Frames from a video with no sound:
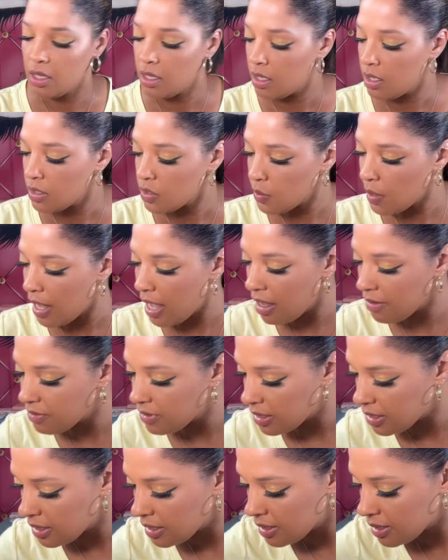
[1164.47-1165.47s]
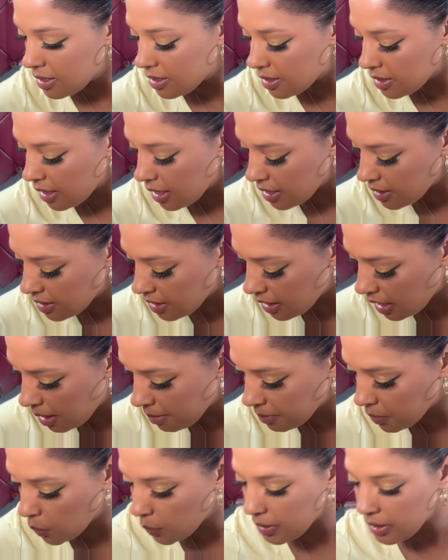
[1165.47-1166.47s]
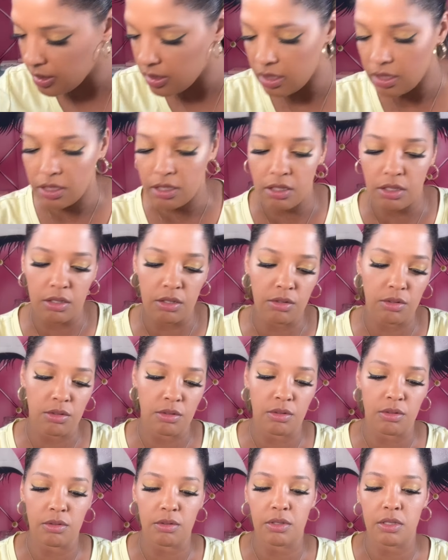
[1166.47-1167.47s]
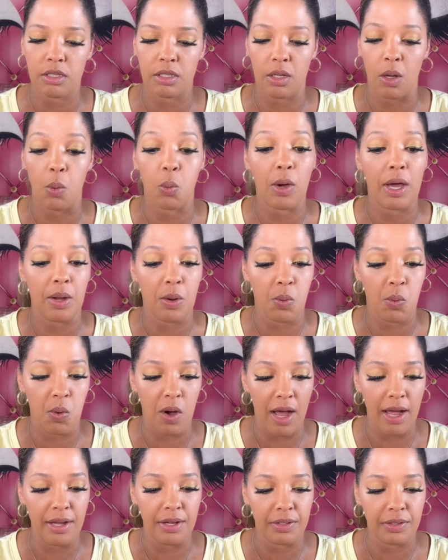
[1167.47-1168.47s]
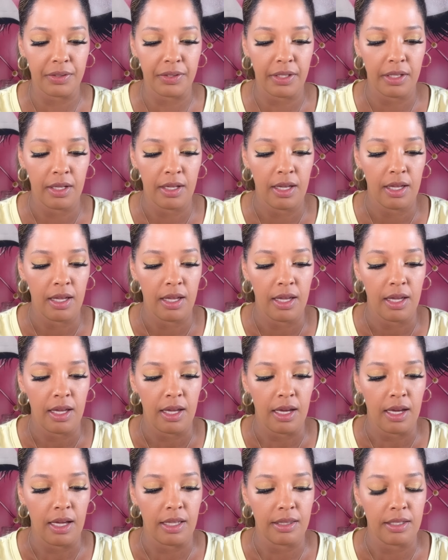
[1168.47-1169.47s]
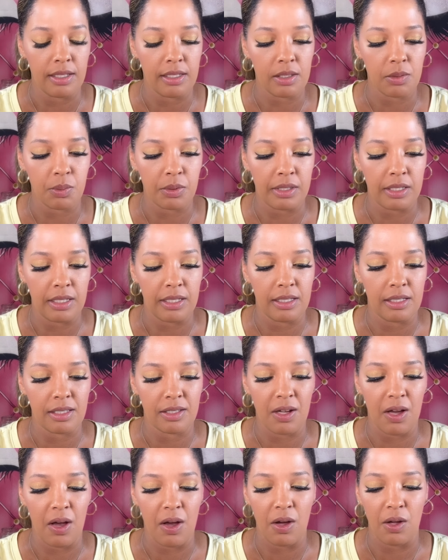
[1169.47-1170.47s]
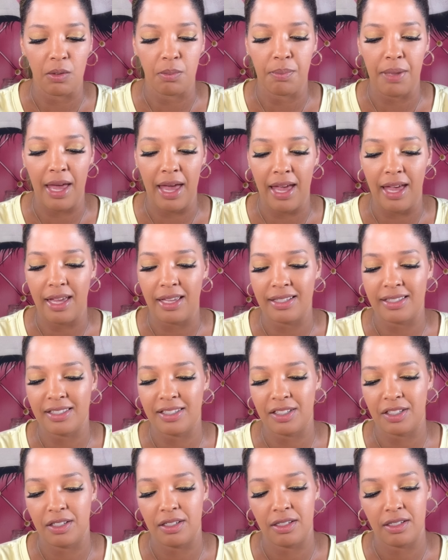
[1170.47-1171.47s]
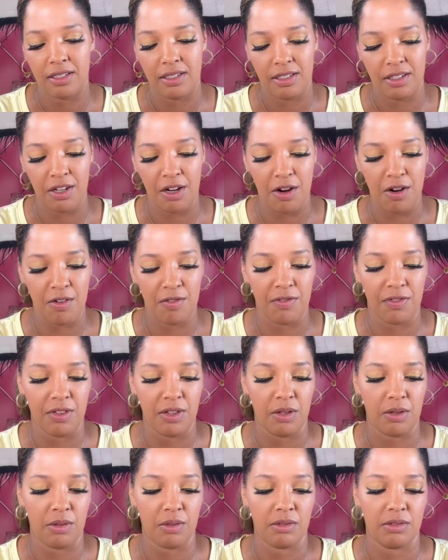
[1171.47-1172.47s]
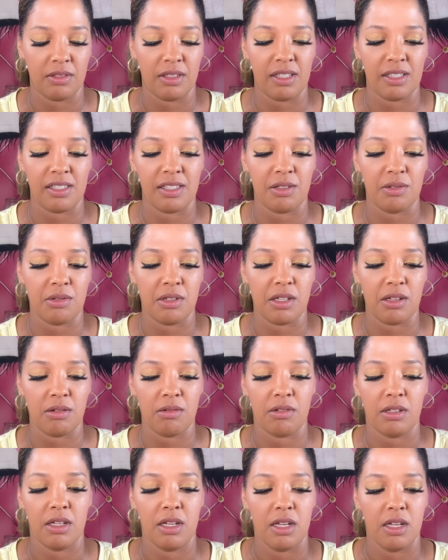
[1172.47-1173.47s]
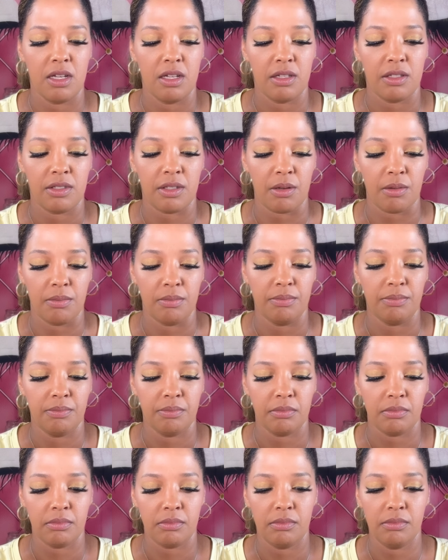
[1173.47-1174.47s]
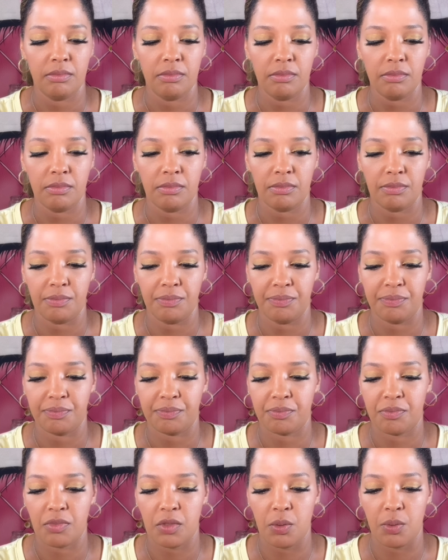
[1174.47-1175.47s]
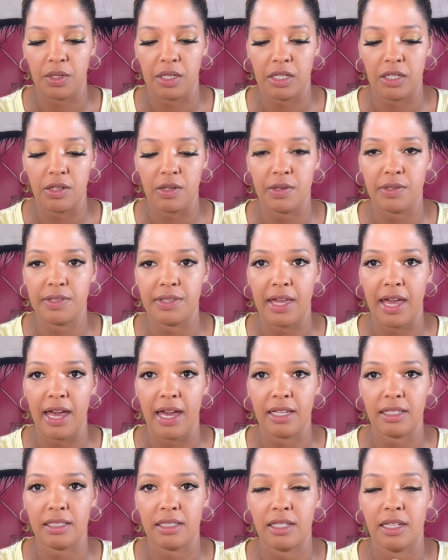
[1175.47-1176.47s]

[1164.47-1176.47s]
So I have this, and then I'm going to use Wet n Wild, and this one is called Past Curfew. That's too cute. So I'm gonna use that.